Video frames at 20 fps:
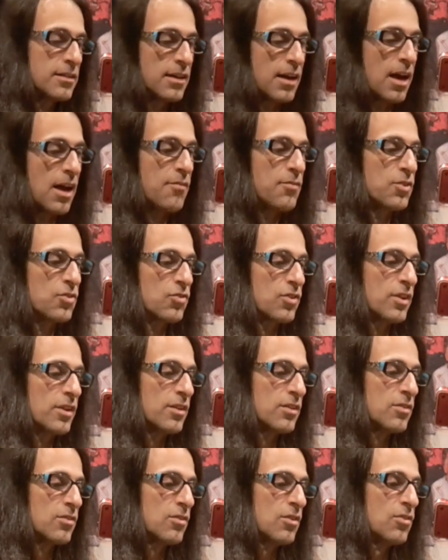obviously
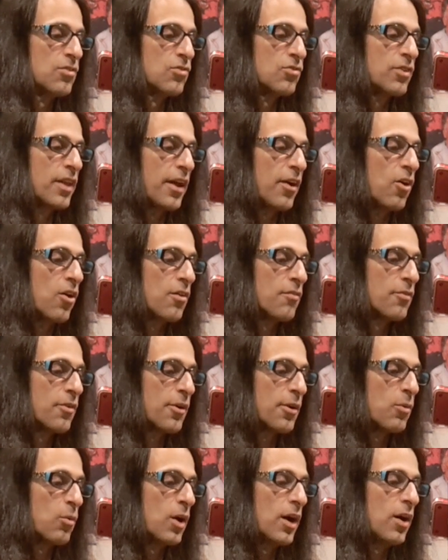it didn't stay on
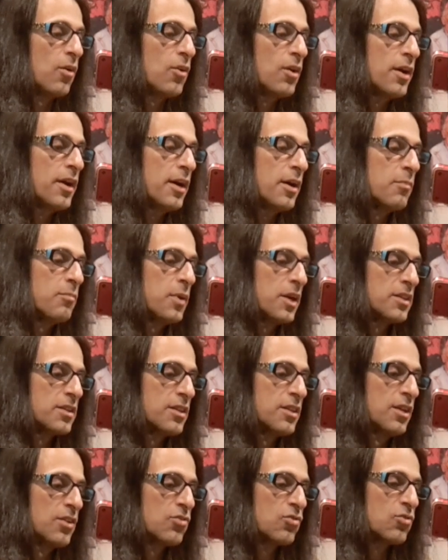very well. But
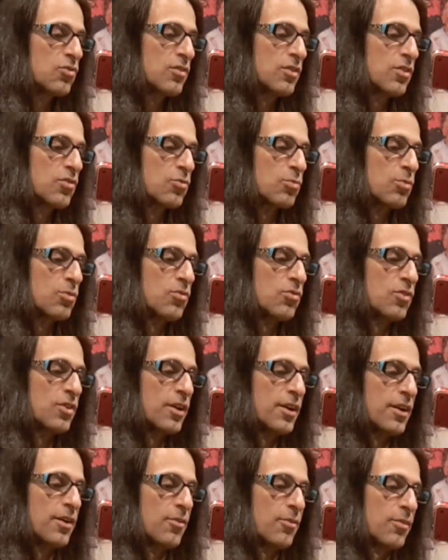this was,
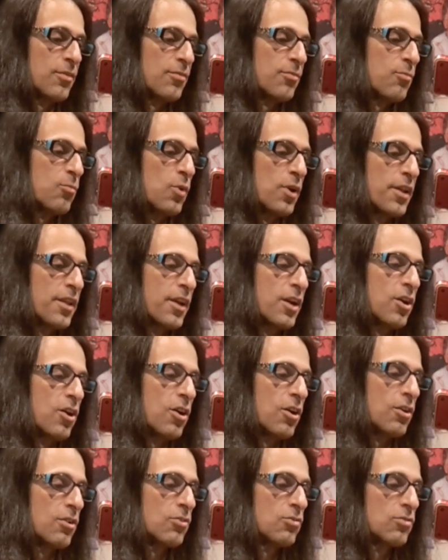you know, one of the
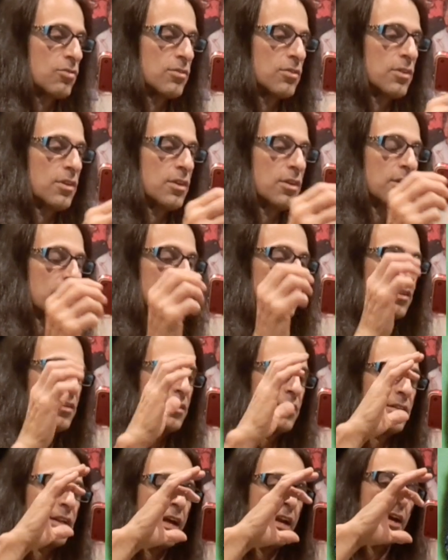cars
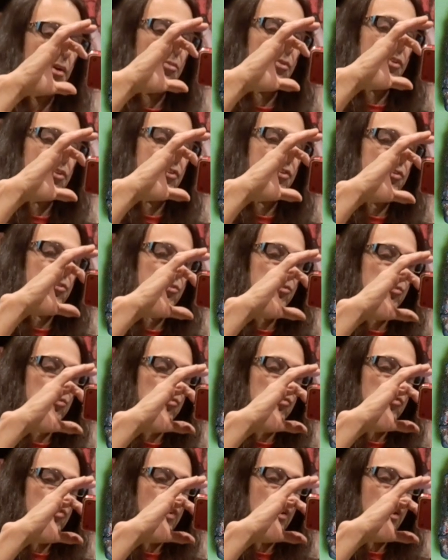that I would
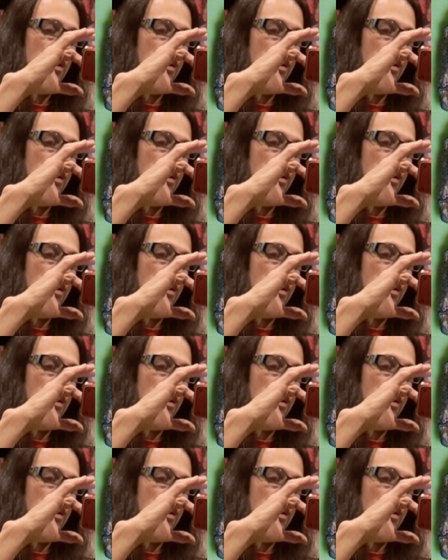use